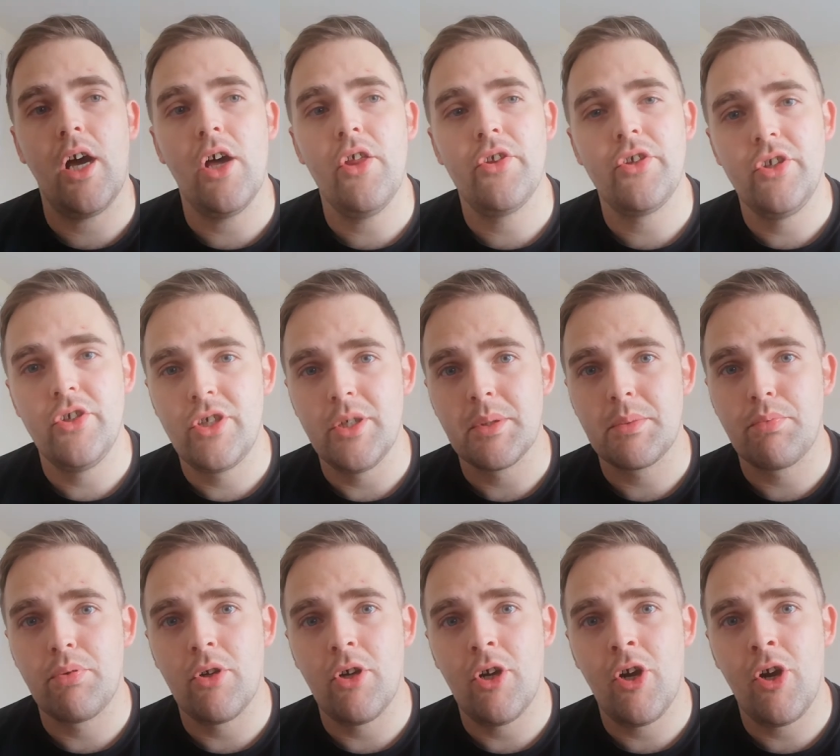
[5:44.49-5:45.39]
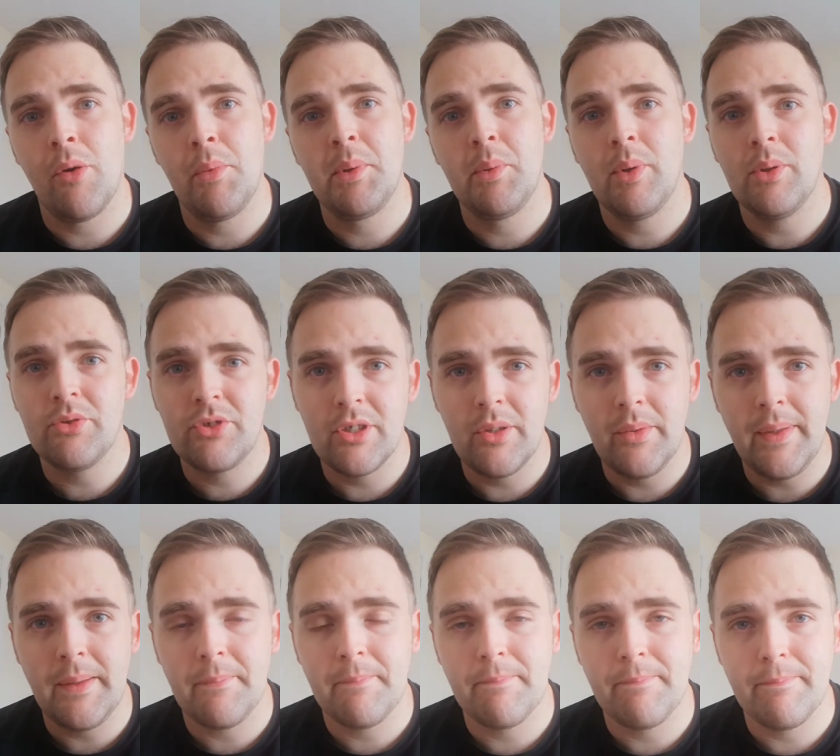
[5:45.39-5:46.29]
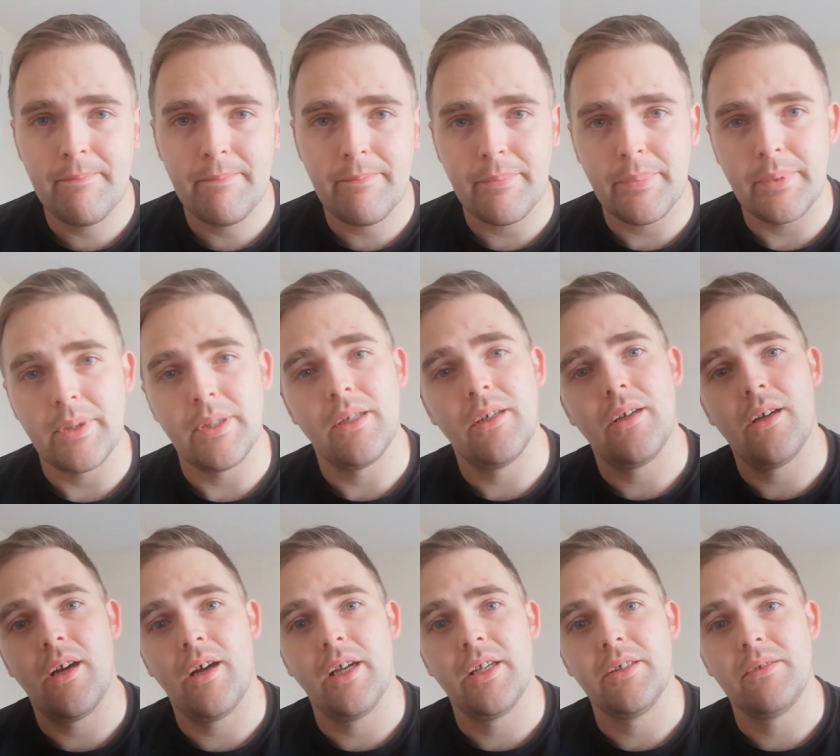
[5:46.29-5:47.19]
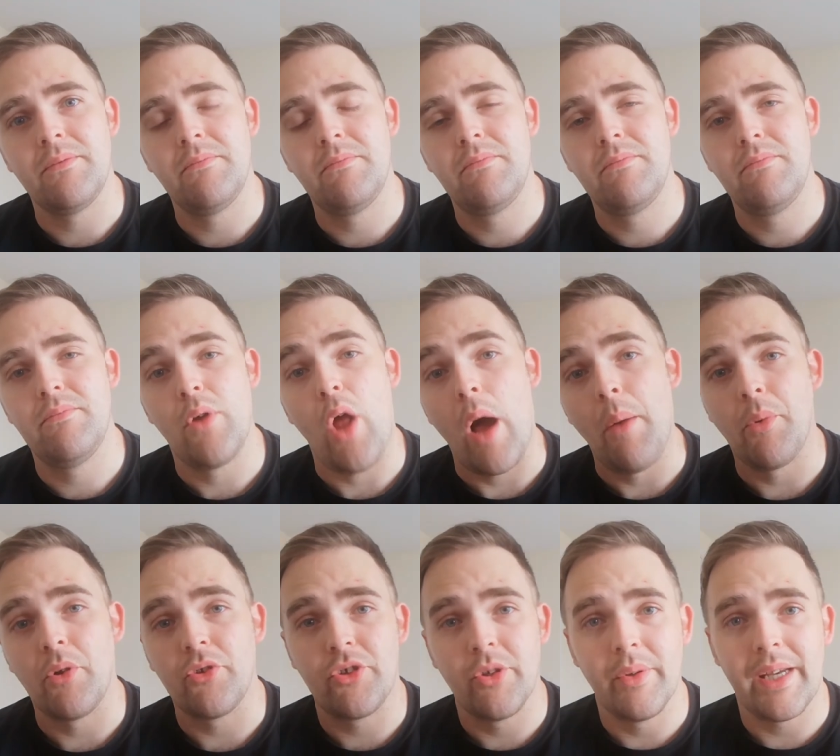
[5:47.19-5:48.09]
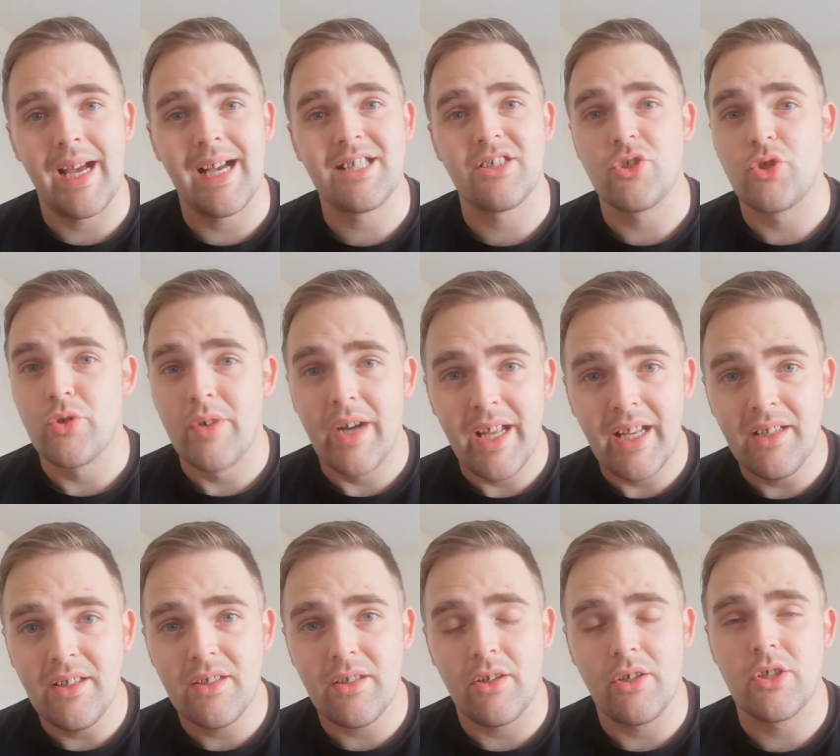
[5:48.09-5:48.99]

other YouTubers probably will do it, but I'm not doing it as a trend.